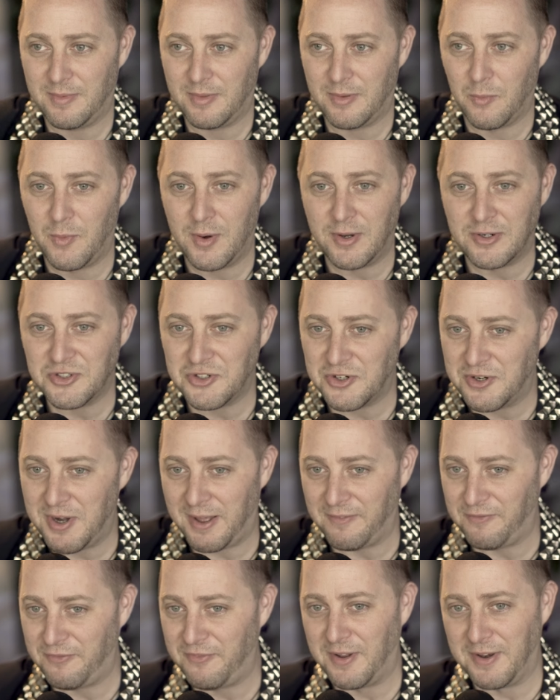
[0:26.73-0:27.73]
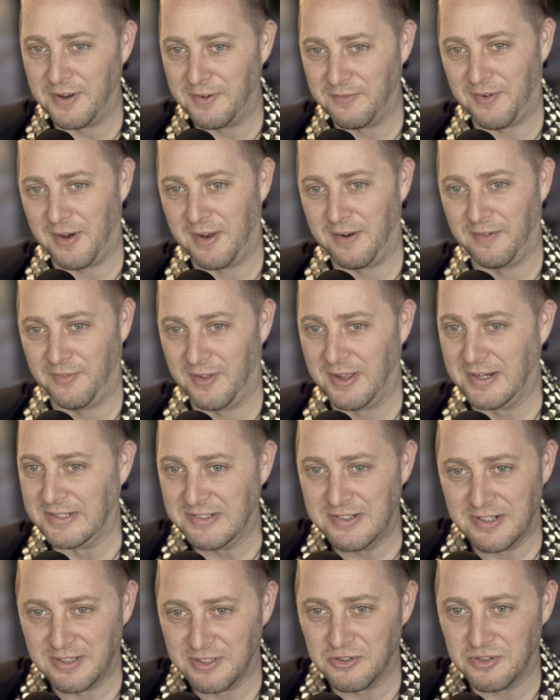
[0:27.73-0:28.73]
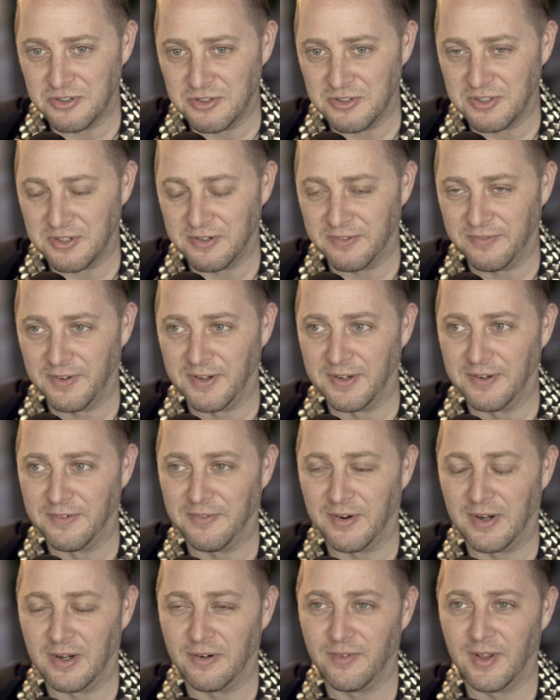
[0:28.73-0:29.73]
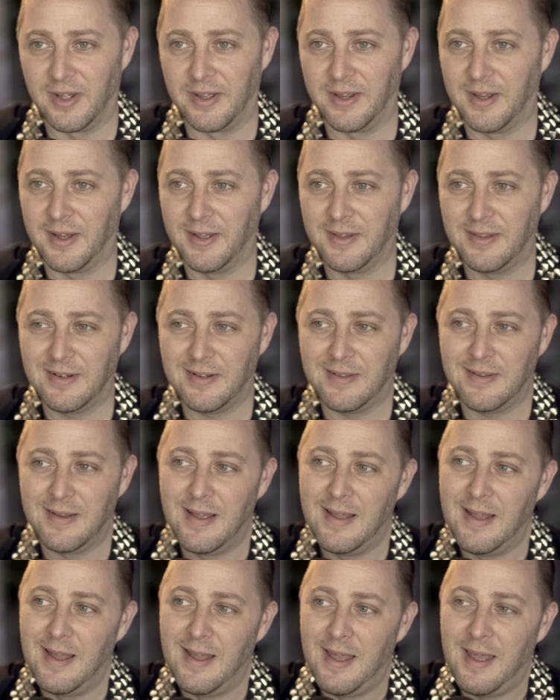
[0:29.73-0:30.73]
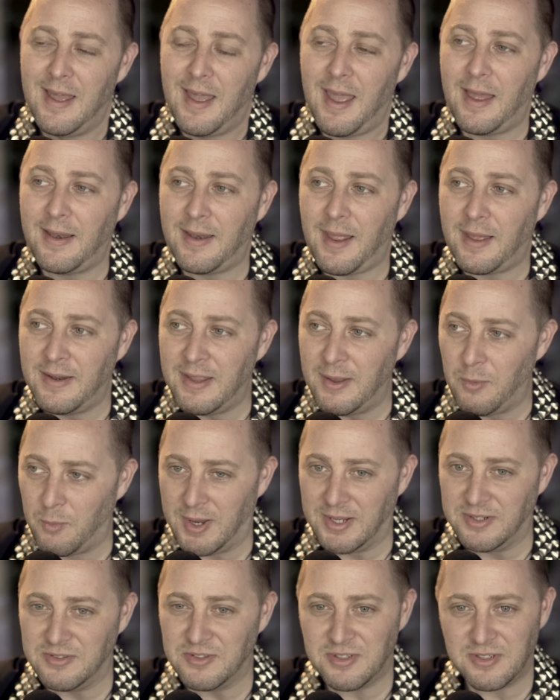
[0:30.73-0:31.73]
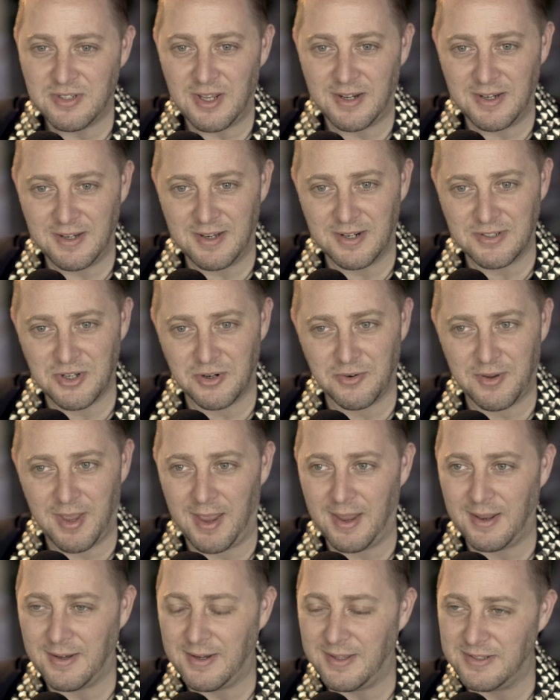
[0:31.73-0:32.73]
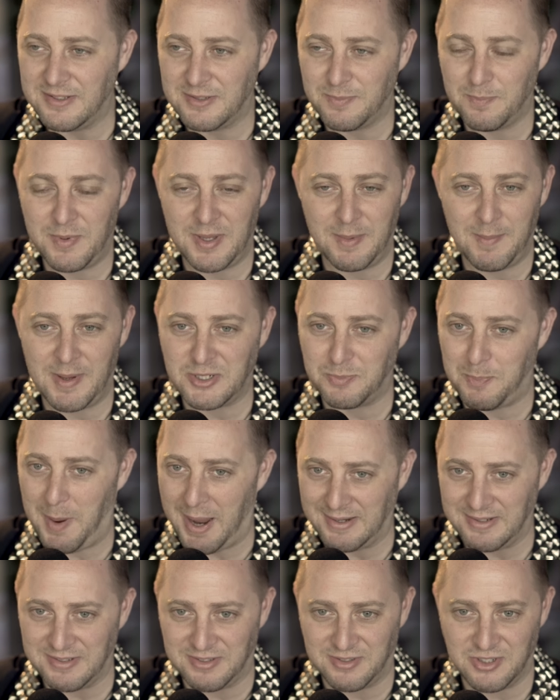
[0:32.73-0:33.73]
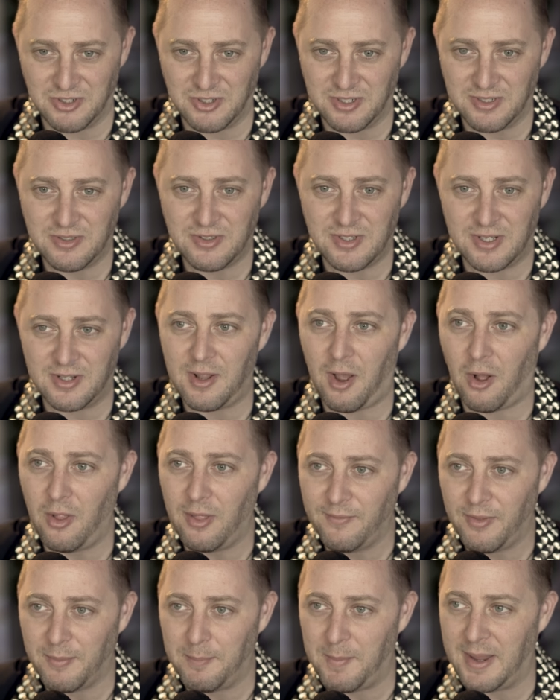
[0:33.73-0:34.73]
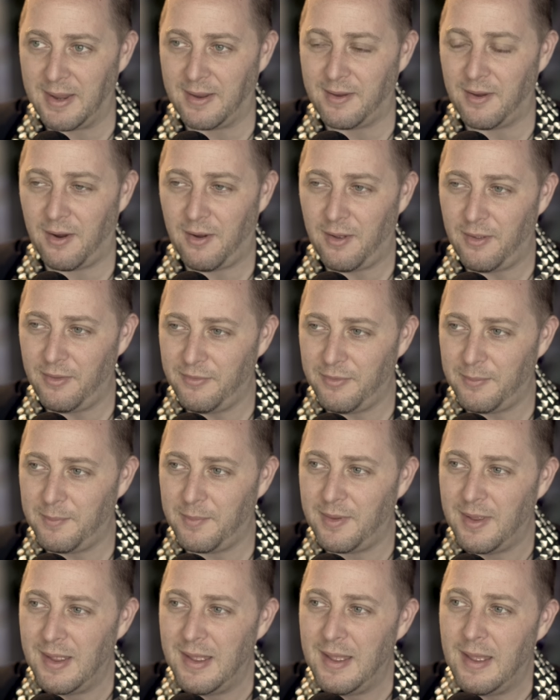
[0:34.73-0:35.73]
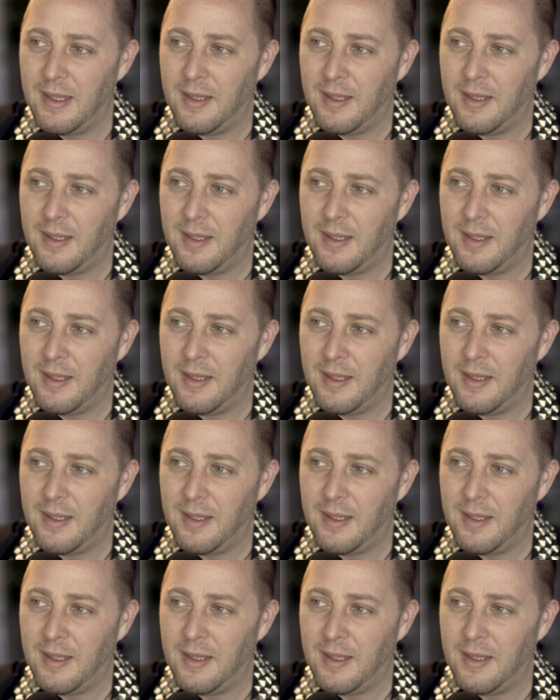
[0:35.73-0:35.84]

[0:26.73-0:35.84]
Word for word: the winners are not fun in Firefly. It's the losers that are fun in Firefly. Uh, that, and and he wins and he does okay and he's he makes bad decisions and all of them make all of them.